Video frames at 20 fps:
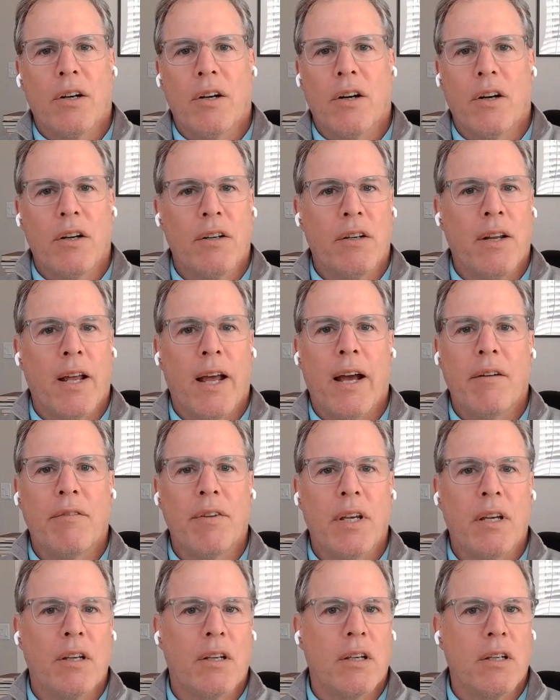on
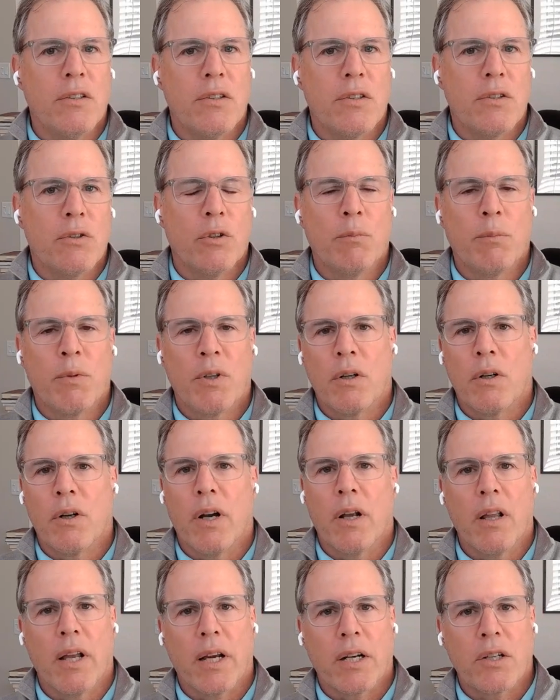having consumer
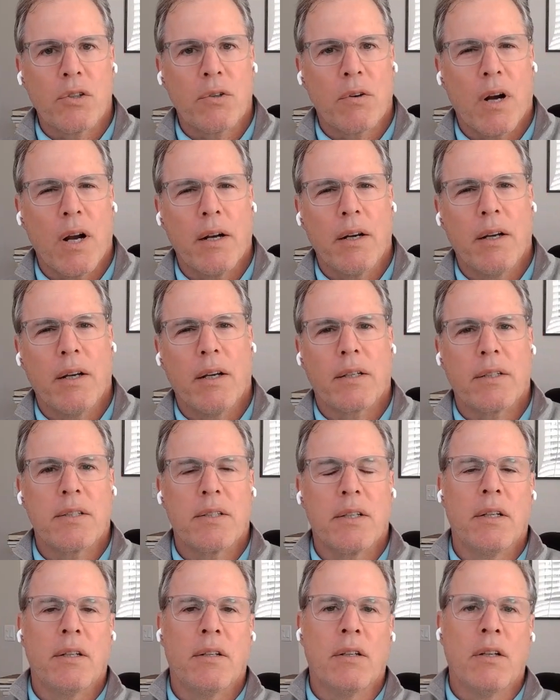
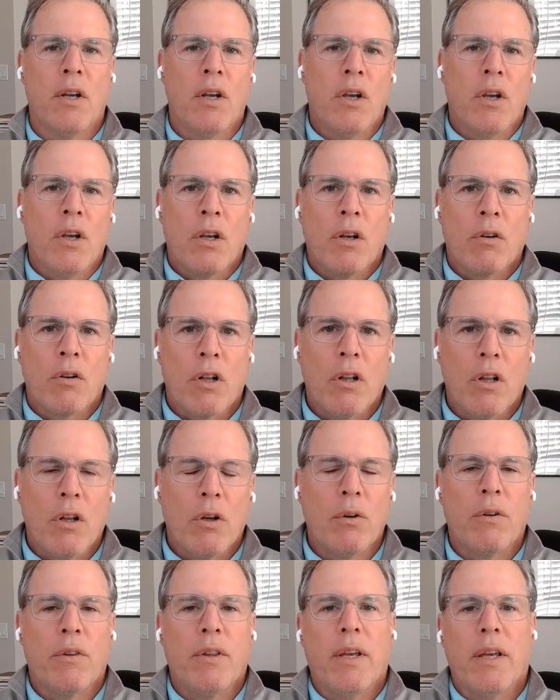electronics and
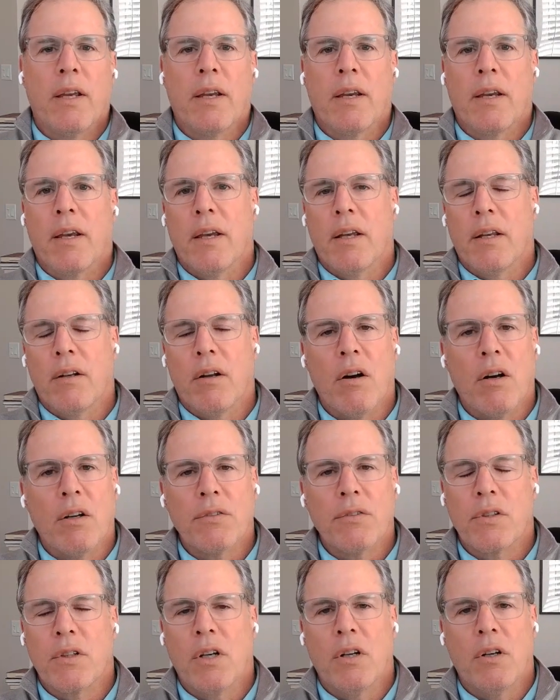clothing and
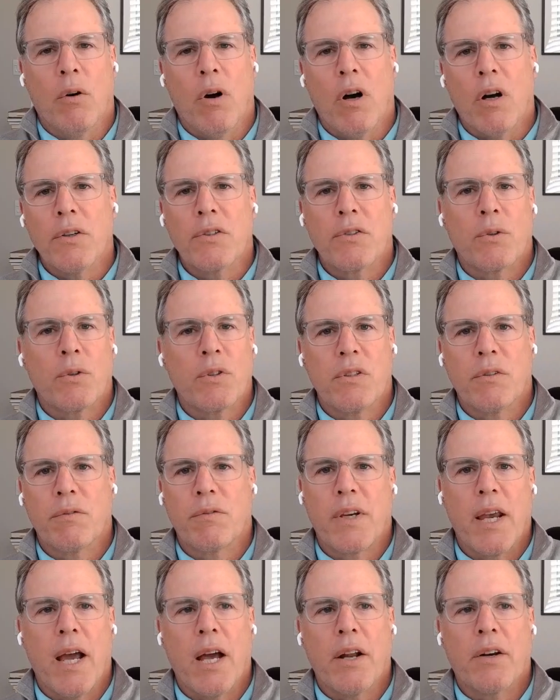all sorts
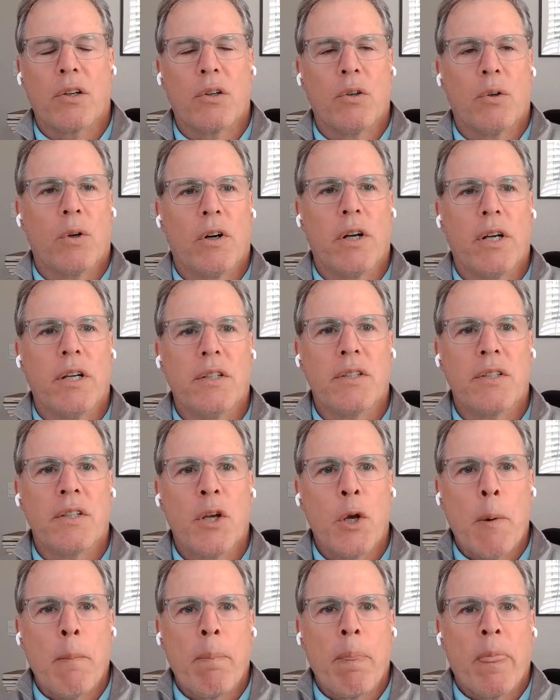of
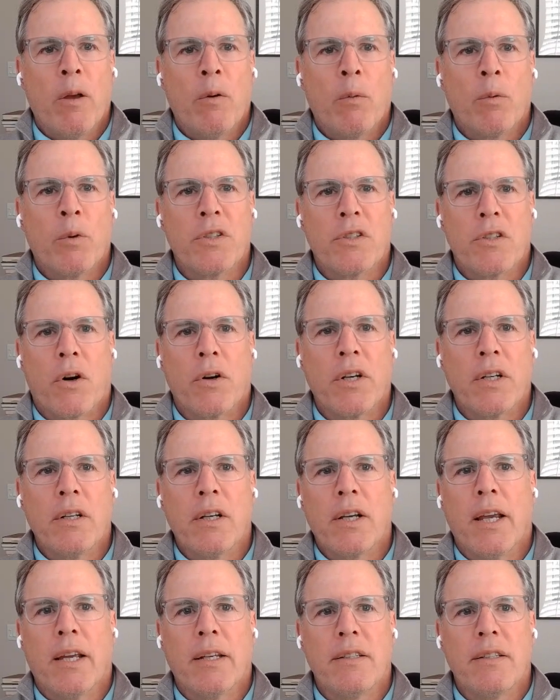categories were starting
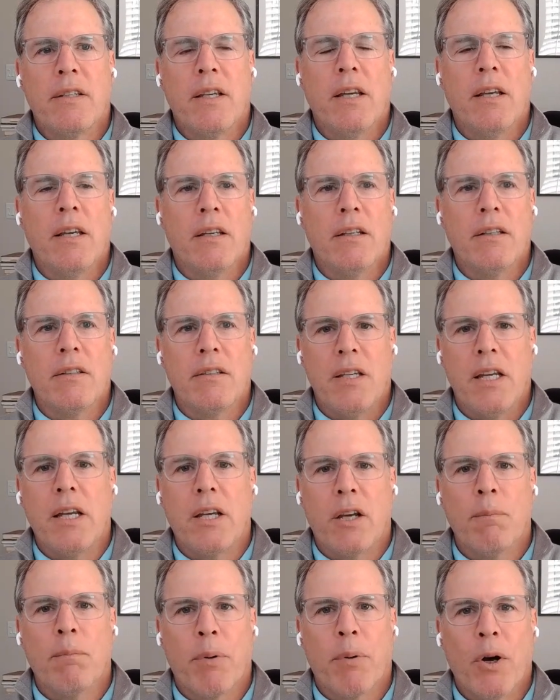to get
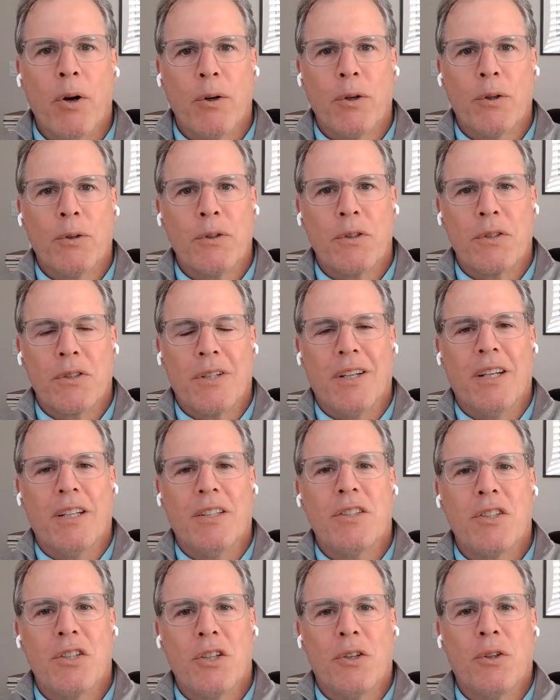decomposed
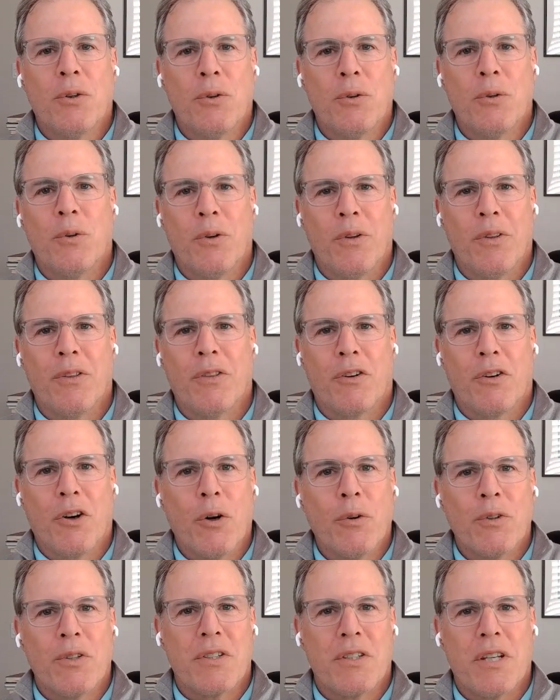into their
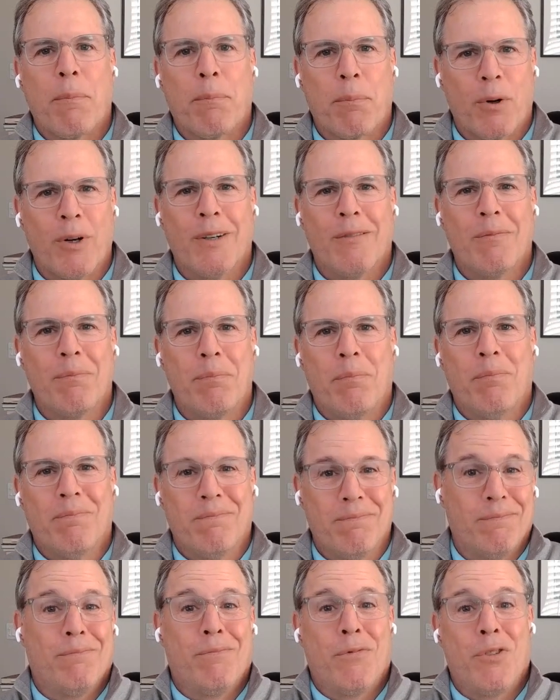own separate
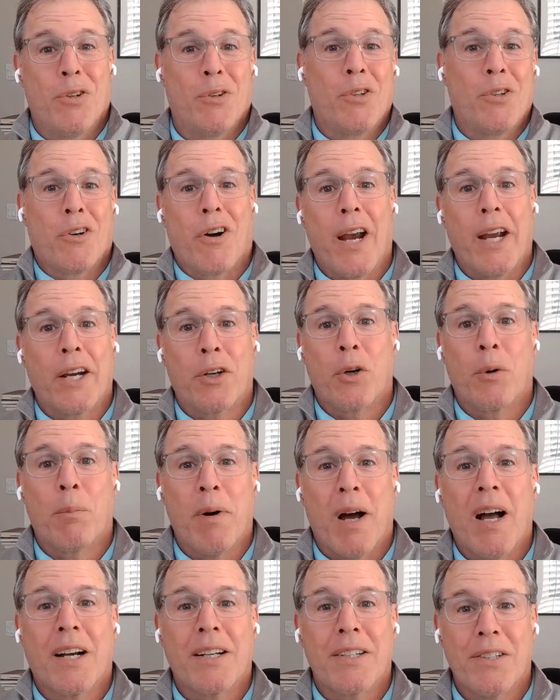junior anchor
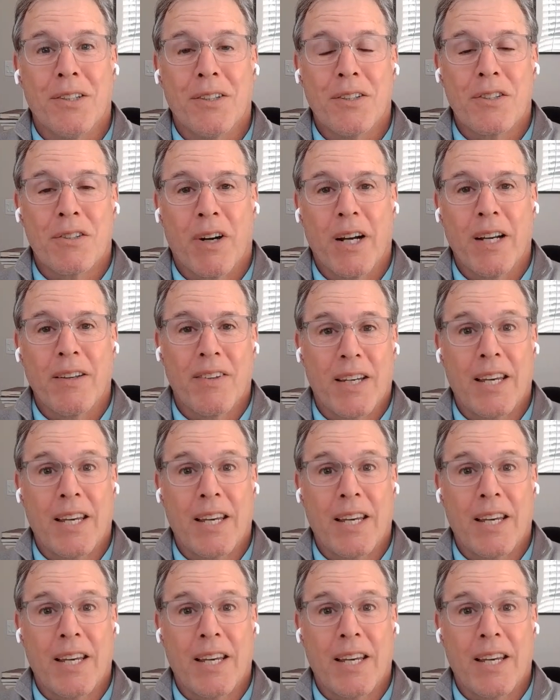boxes, right? The